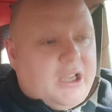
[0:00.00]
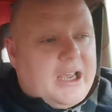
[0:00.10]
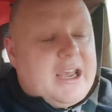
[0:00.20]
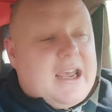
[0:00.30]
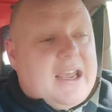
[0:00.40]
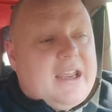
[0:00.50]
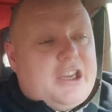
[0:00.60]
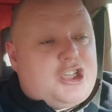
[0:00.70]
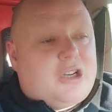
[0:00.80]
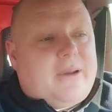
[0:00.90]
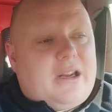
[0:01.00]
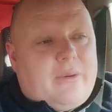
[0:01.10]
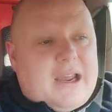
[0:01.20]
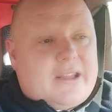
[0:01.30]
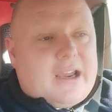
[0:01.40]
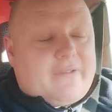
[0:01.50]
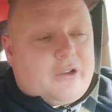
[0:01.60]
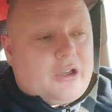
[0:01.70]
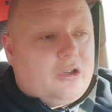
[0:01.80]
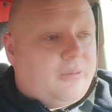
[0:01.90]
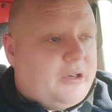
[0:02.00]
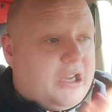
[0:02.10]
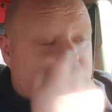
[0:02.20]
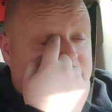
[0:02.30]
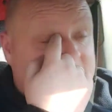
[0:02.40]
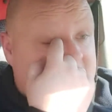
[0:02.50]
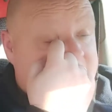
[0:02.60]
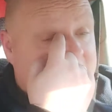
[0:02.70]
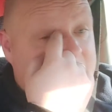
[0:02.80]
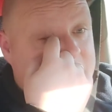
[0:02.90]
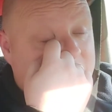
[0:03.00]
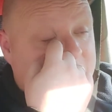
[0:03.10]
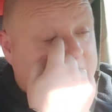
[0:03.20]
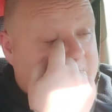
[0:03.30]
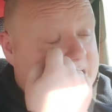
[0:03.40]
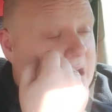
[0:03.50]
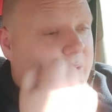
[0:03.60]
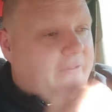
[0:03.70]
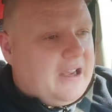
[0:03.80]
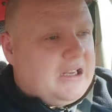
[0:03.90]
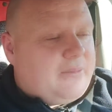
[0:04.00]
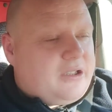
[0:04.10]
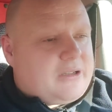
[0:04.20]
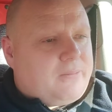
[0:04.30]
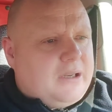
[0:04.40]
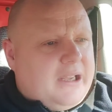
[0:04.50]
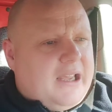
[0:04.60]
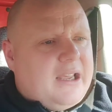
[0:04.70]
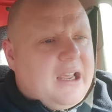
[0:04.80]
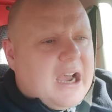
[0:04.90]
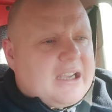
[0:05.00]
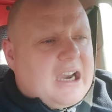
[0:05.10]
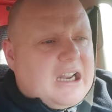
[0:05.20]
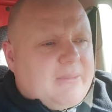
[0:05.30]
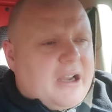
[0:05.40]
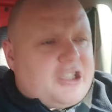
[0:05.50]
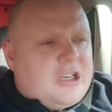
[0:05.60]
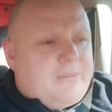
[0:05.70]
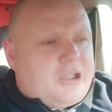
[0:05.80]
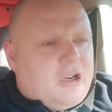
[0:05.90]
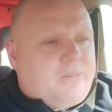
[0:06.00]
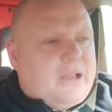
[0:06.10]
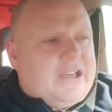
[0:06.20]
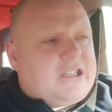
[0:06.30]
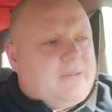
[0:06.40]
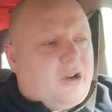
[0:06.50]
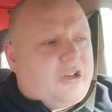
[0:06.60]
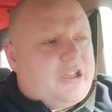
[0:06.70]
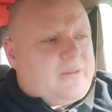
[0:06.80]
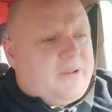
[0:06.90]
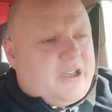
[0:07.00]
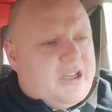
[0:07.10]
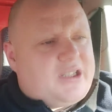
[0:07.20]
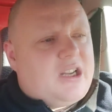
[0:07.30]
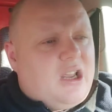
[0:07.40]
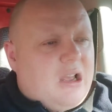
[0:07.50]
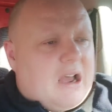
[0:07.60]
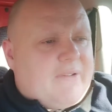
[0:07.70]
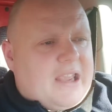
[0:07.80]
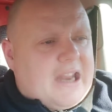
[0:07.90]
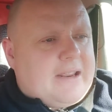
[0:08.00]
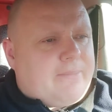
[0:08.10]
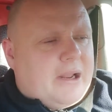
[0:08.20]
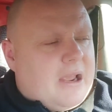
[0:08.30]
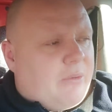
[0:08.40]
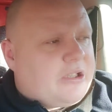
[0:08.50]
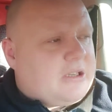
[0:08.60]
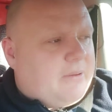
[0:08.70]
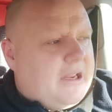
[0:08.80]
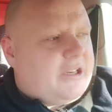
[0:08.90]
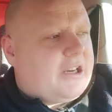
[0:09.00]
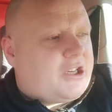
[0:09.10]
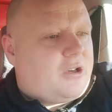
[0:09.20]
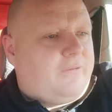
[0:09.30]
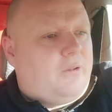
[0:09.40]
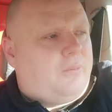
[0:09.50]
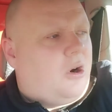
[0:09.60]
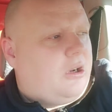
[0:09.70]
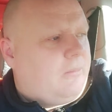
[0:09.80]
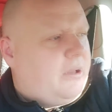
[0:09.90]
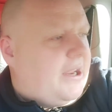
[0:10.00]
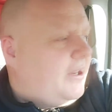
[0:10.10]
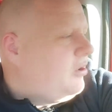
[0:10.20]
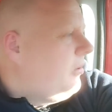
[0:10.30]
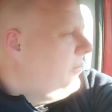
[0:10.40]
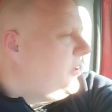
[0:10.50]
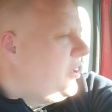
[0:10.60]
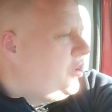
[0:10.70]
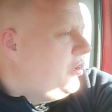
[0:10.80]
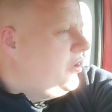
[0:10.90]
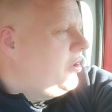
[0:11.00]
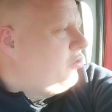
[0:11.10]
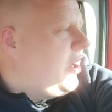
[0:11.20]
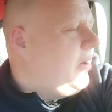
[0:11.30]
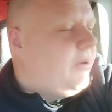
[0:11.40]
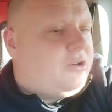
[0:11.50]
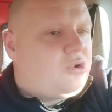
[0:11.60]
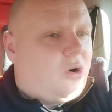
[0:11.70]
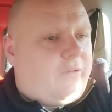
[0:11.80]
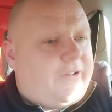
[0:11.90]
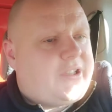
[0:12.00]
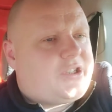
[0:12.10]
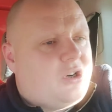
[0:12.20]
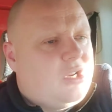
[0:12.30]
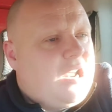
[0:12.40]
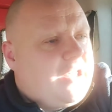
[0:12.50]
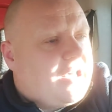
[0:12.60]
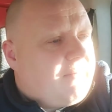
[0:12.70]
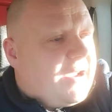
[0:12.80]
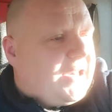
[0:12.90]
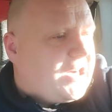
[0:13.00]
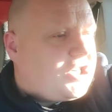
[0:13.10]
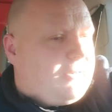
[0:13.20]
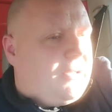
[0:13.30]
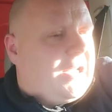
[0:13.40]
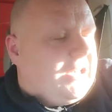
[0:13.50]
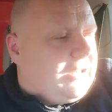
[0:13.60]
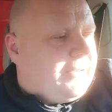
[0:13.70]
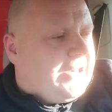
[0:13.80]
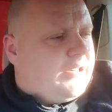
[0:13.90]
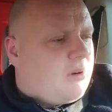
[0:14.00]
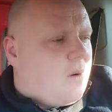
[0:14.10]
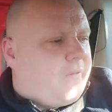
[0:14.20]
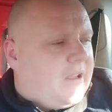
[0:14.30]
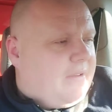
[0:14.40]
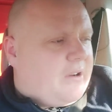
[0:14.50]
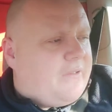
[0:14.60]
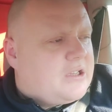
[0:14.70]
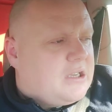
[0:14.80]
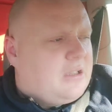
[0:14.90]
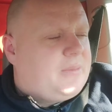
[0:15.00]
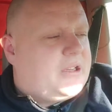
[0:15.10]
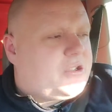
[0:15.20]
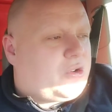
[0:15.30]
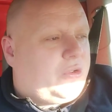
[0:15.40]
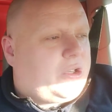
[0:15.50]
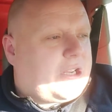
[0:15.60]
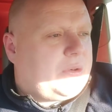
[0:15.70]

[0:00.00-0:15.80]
He should have been away at the African Cup of Nations, isn't, so is now available to play. I can't imagine he'll be too pleased, to be honest, because I think any player wants to play international football and play in competitions and try and win trophies, so that might actually play a little bit into our favour if he's a little bit disgruntled.